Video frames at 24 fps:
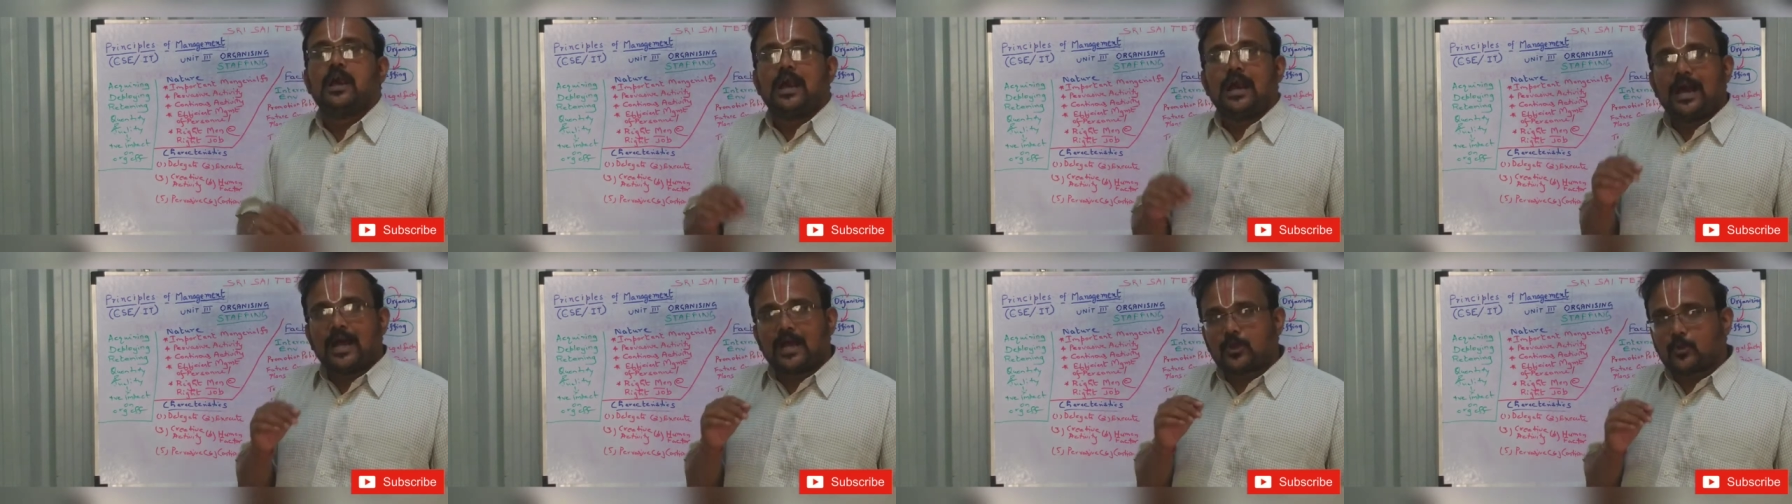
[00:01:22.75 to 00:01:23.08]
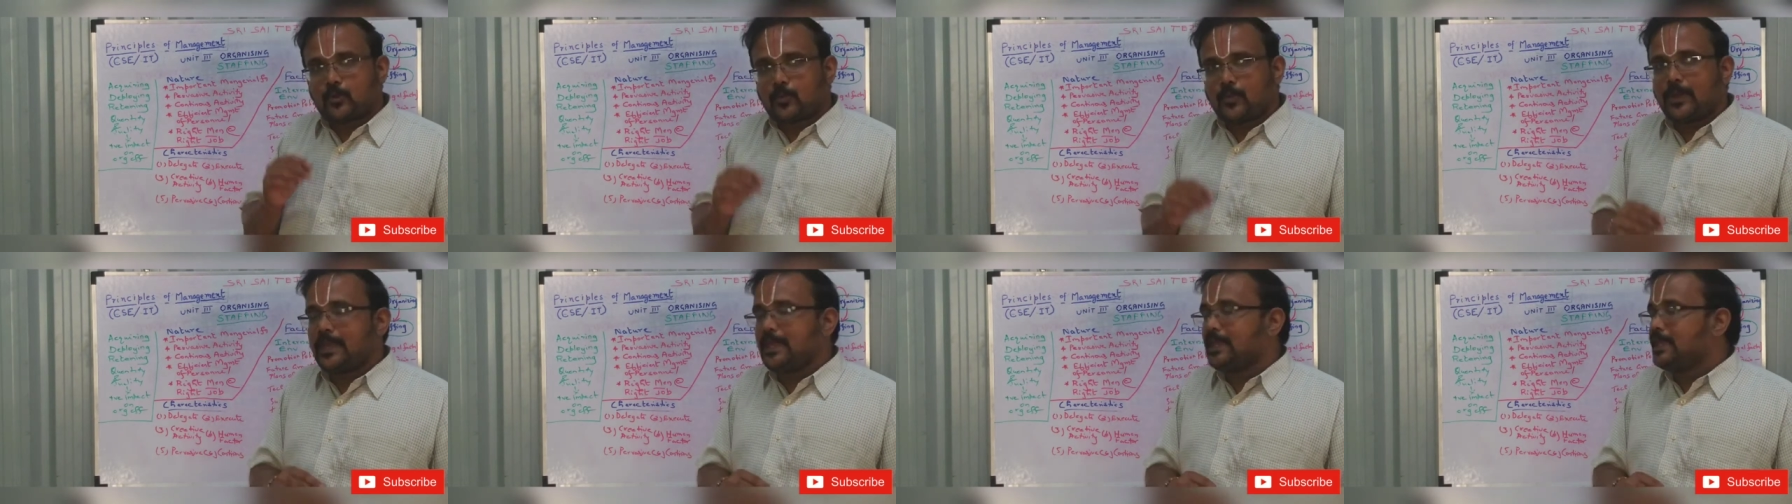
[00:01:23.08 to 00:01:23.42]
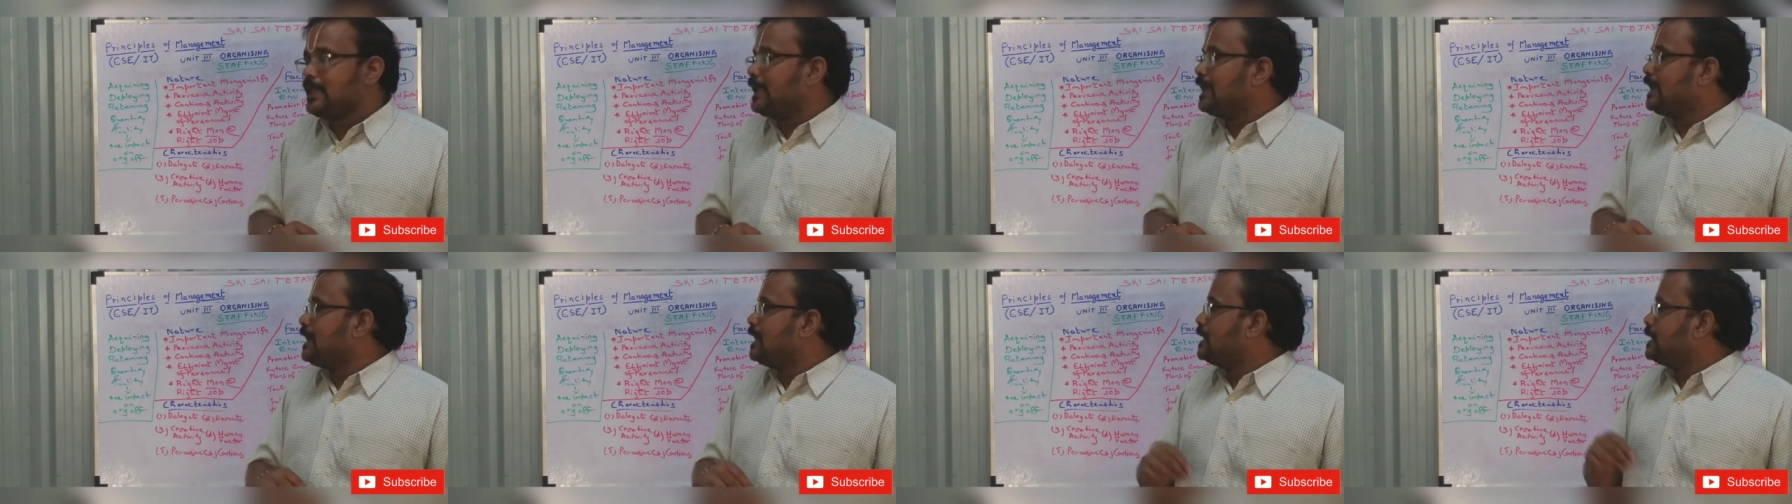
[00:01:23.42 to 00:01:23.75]

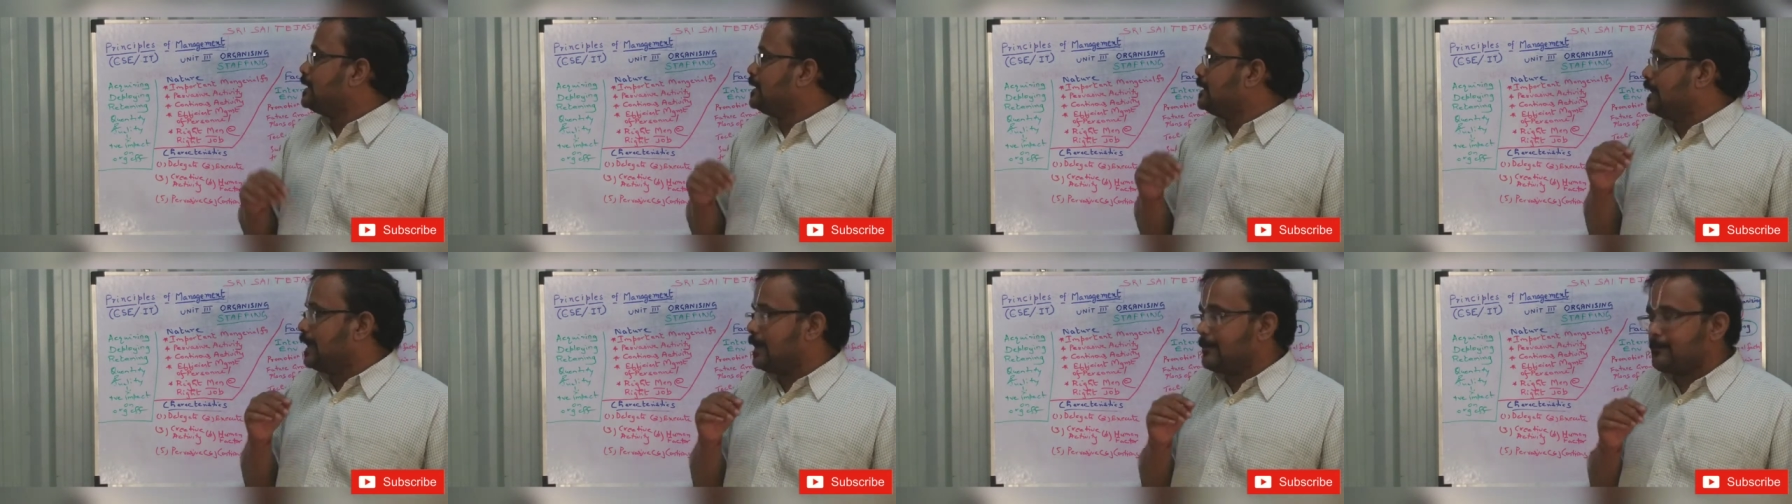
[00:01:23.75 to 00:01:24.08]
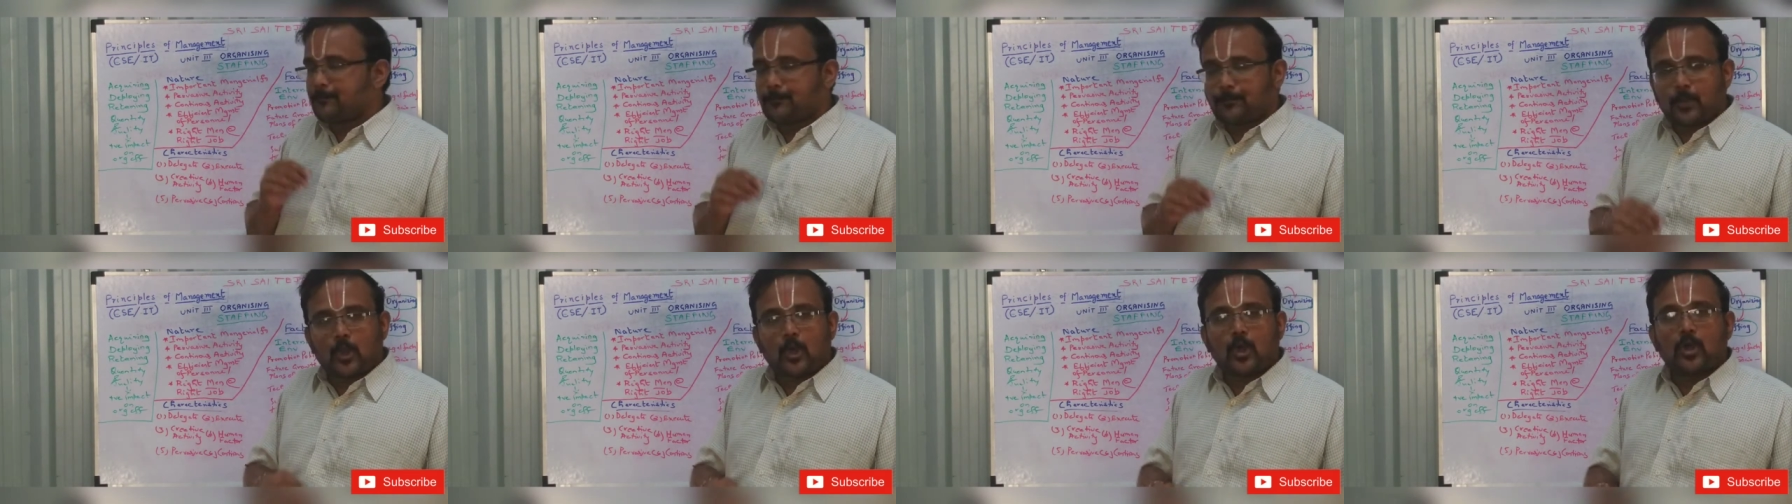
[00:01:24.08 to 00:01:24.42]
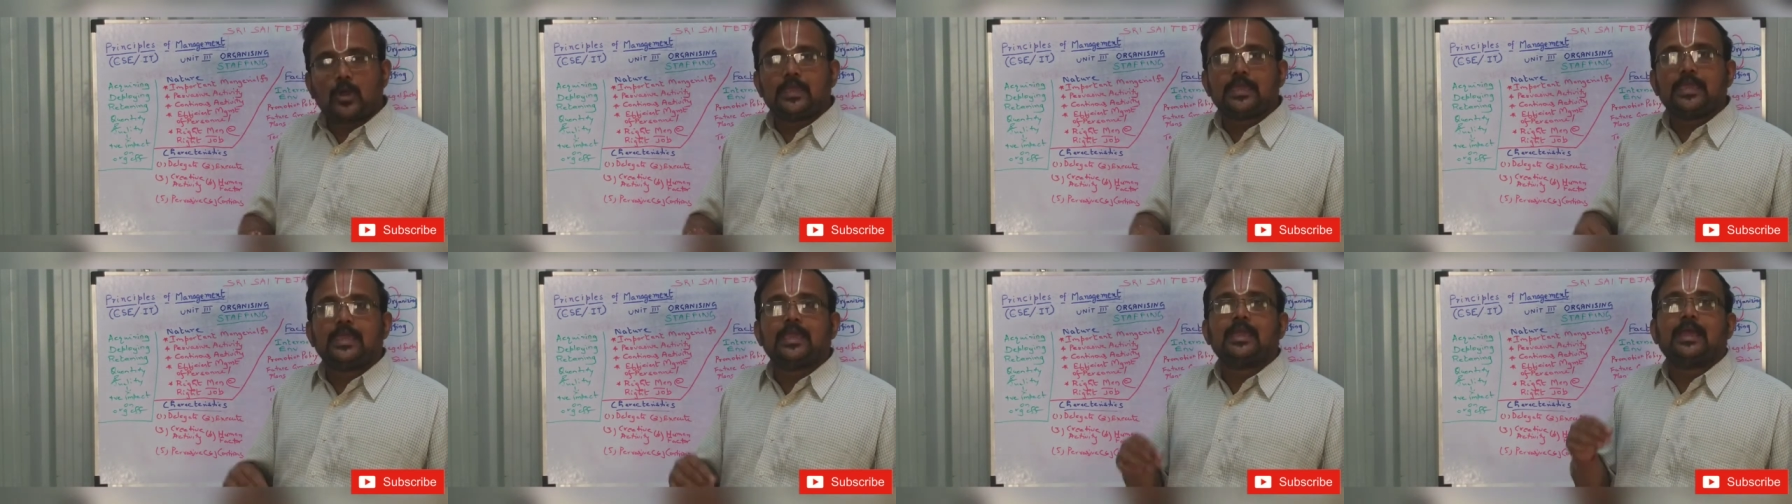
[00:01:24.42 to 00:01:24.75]
acquiring,
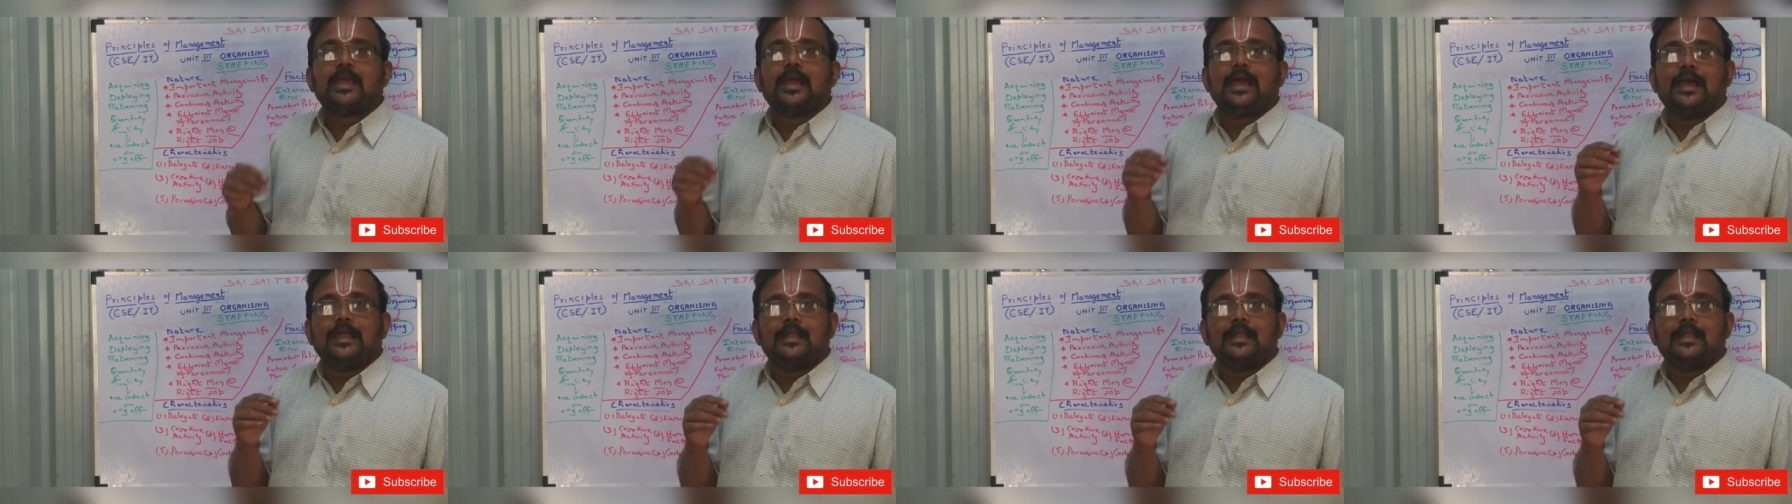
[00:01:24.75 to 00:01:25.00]
deploying